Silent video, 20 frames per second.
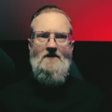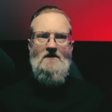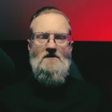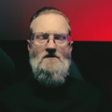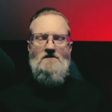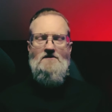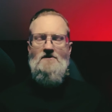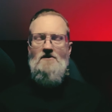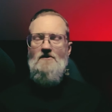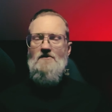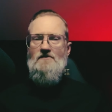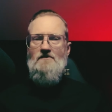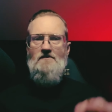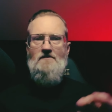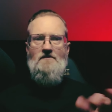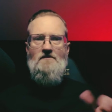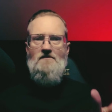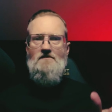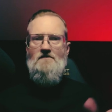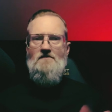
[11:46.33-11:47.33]

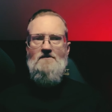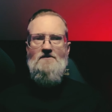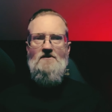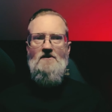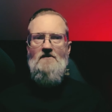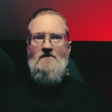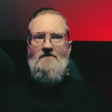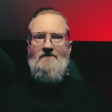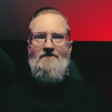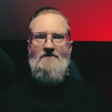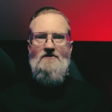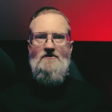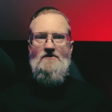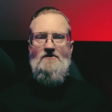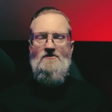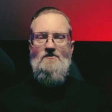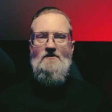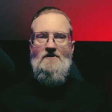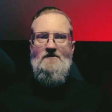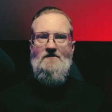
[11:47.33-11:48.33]
certain, certain
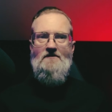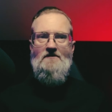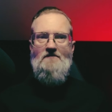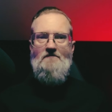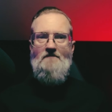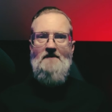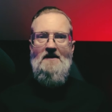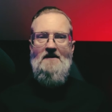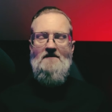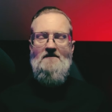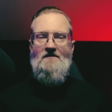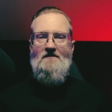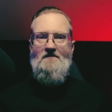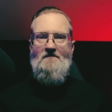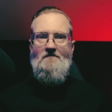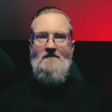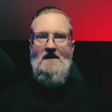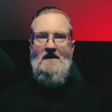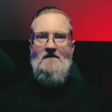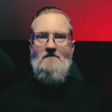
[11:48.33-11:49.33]
foods would make,
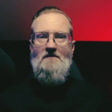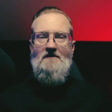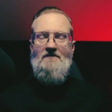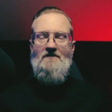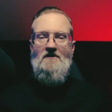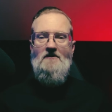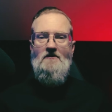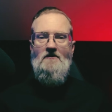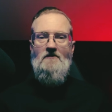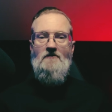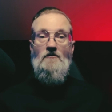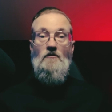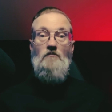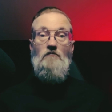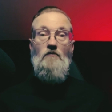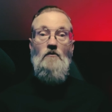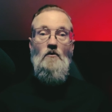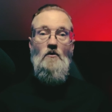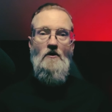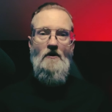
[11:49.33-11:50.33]
make me feel a little
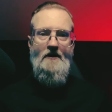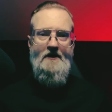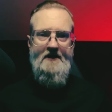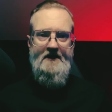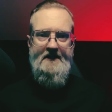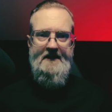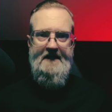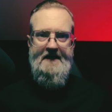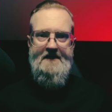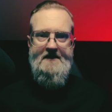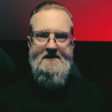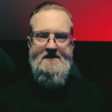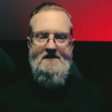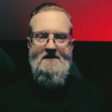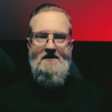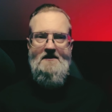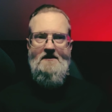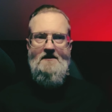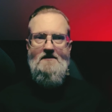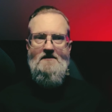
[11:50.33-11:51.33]
more
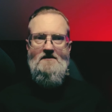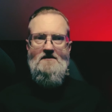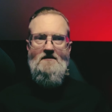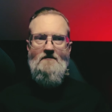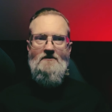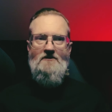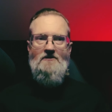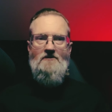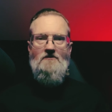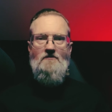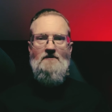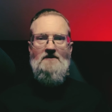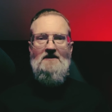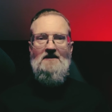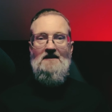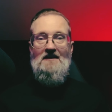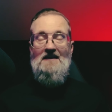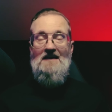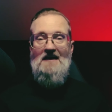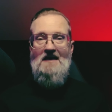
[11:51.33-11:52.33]
kaleidosy and some a little bit
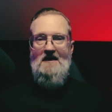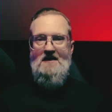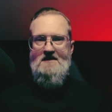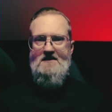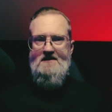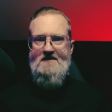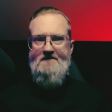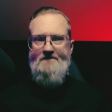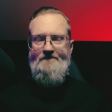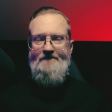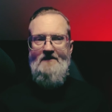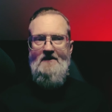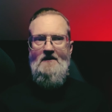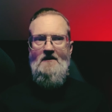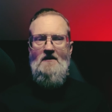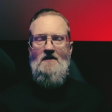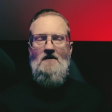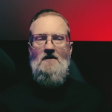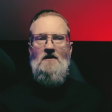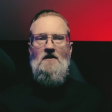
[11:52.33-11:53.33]
less.
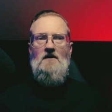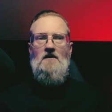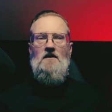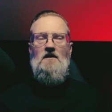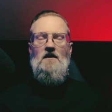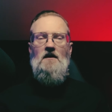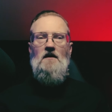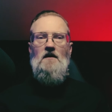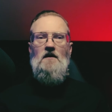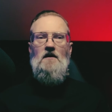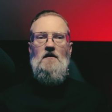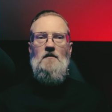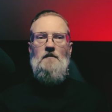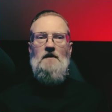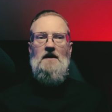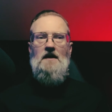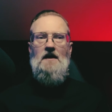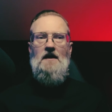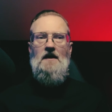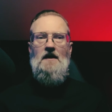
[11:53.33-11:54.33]
Um,
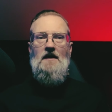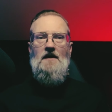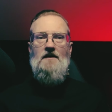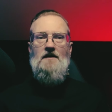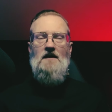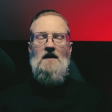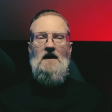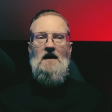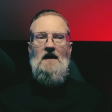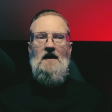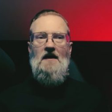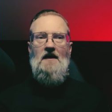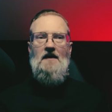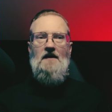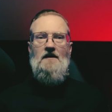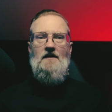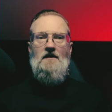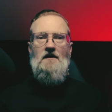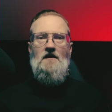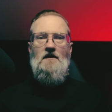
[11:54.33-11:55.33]
and
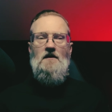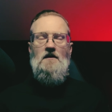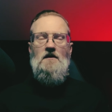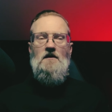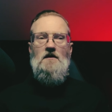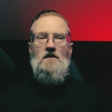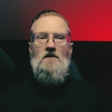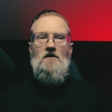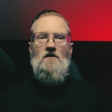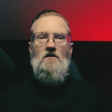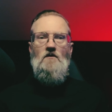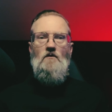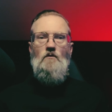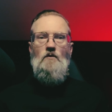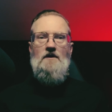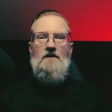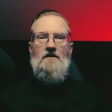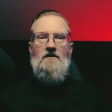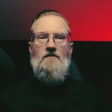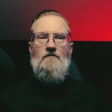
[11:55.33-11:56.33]
I
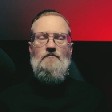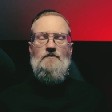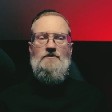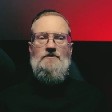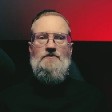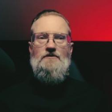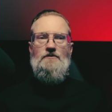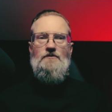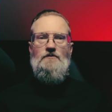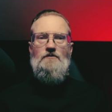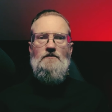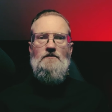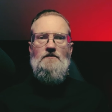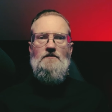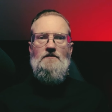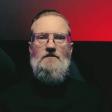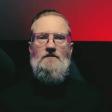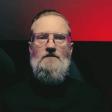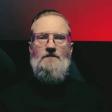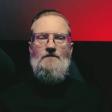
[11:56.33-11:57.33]
went through
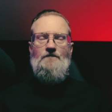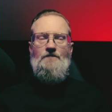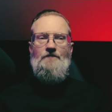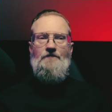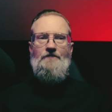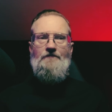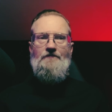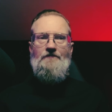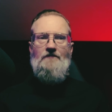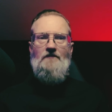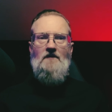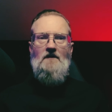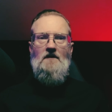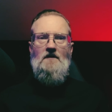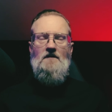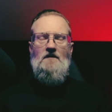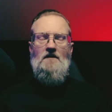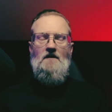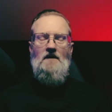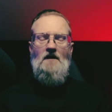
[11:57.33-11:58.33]

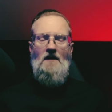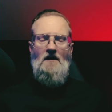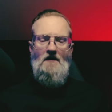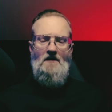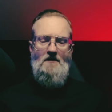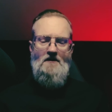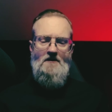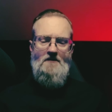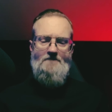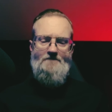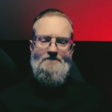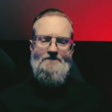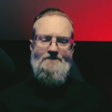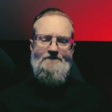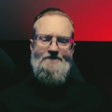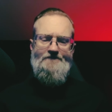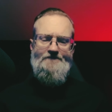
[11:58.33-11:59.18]
um,